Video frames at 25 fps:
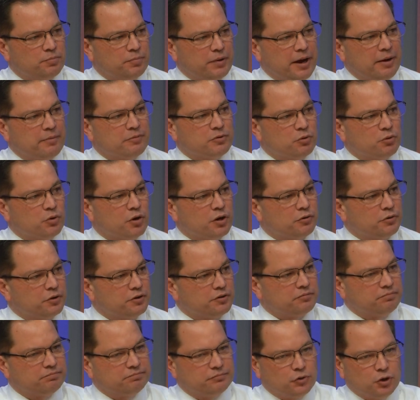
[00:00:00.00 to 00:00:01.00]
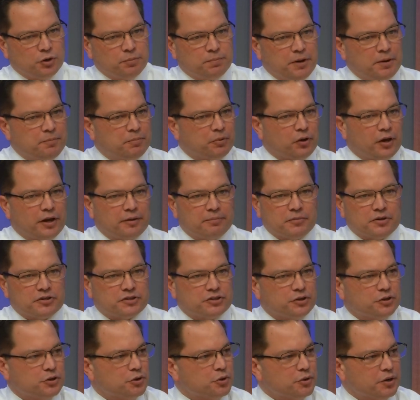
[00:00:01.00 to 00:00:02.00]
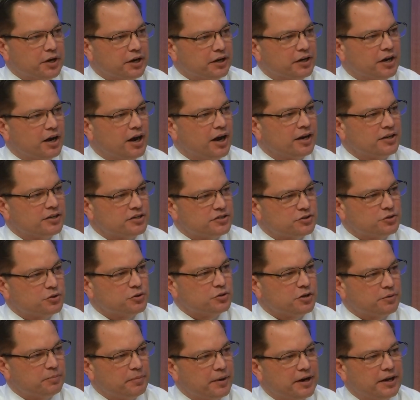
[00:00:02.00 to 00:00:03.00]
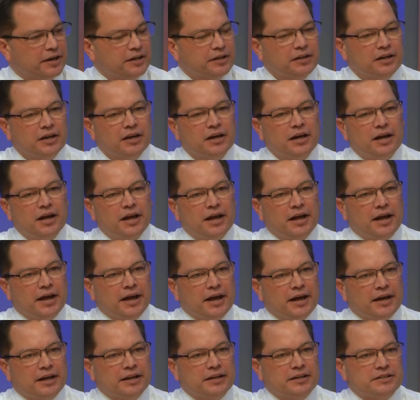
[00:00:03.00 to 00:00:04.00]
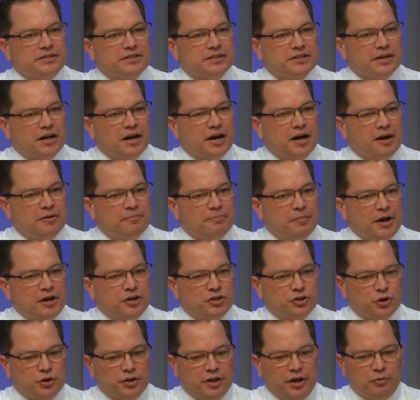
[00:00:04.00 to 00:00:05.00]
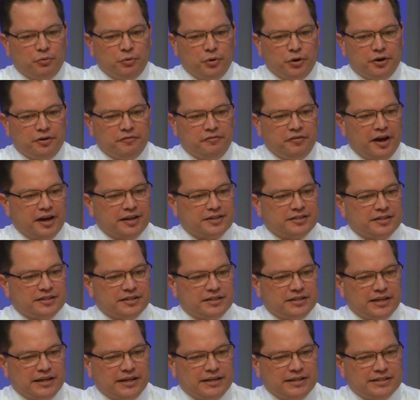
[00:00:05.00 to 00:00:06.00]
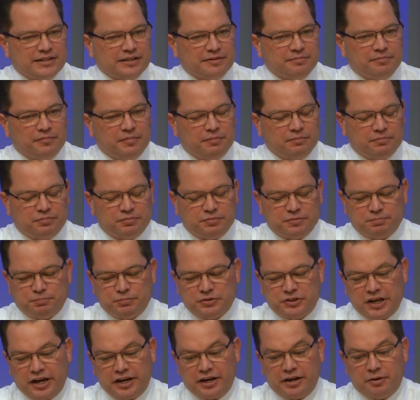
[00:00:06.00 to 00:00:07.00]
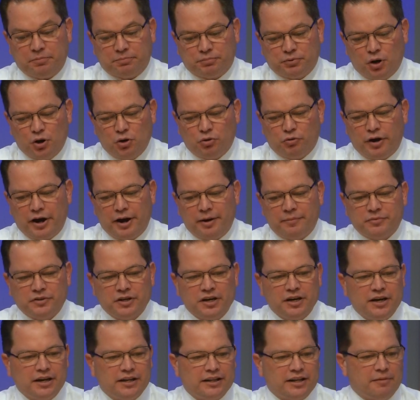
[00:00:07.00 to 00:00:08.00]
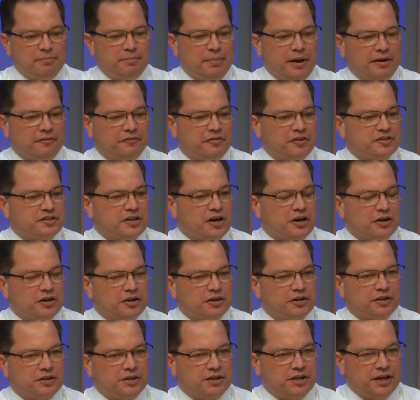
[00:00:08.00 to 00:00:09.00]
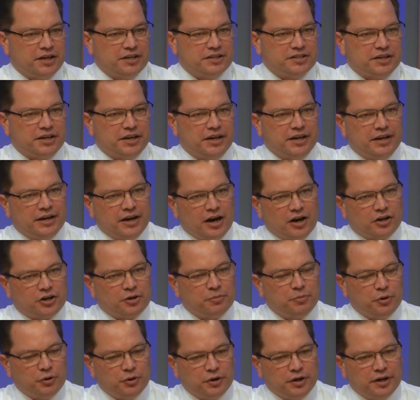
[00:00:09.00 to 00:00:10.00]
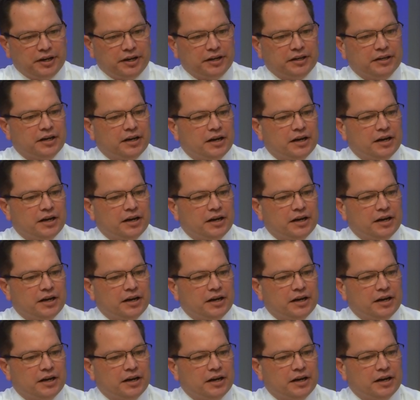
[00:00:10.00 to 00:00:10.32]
be able to work with good people like Mr. Coogan on the school committee, sure. and make sure that we're advancing kids and setting up programs that benefits our kids in our community.